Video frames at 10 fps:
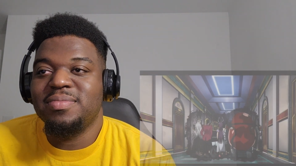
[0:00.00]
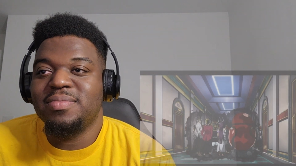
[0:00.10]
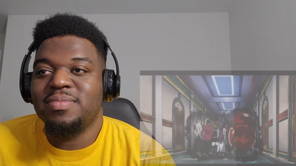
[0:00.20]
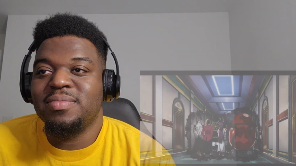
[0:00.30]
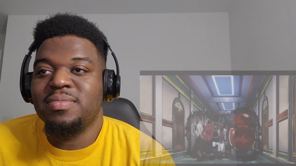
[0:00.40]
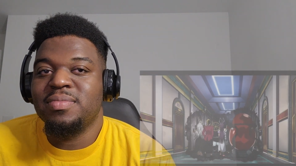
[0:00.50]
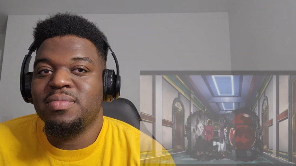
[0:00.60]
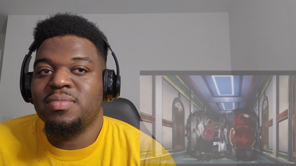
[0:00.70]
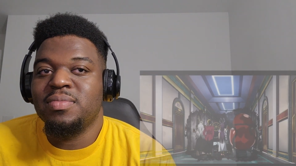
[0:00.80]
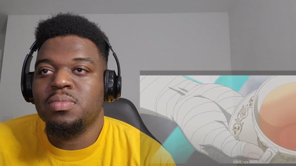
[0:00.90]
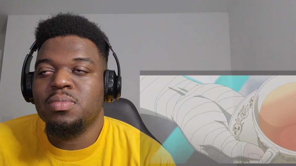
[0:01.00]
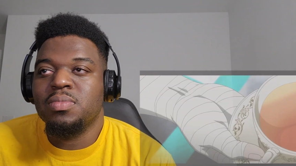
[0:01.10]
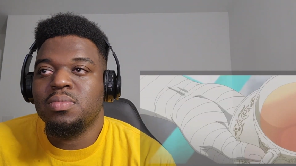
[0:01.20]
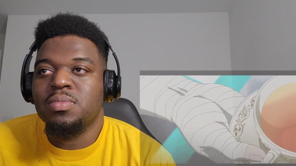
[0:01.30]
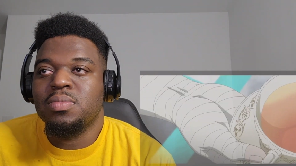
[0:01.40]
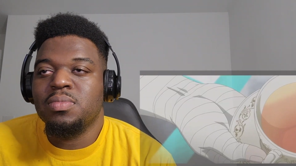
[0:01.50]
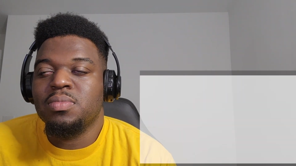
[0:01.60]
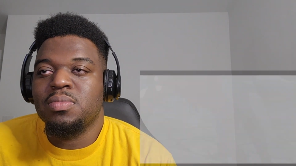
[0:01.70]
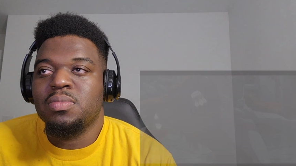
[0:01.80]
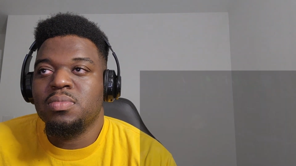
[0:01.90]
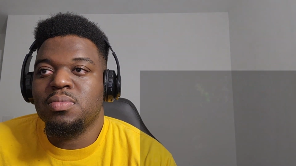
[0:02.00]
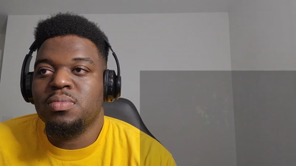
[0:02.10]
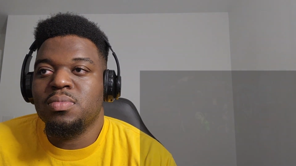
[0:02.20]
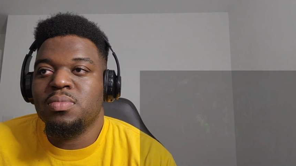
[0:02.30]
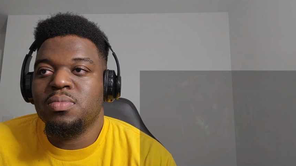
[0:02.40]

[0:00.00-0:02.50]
No one is speaking in this clip.